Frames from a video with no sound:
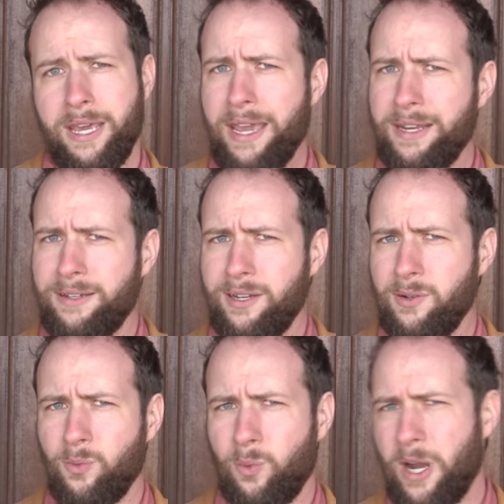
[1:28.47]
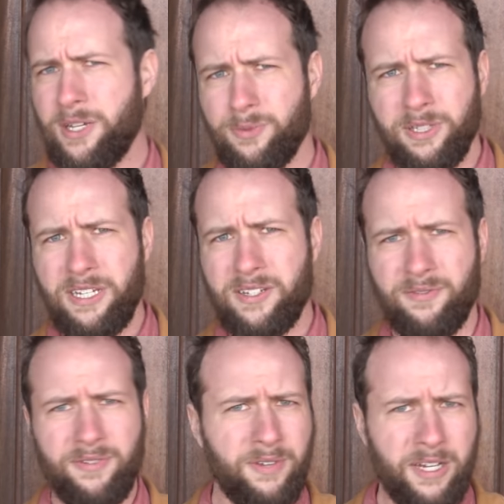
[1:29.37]
hey, didn't Wyze release a
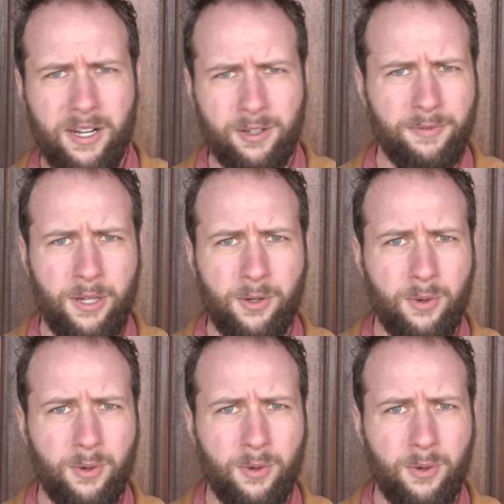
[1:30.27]
$50 video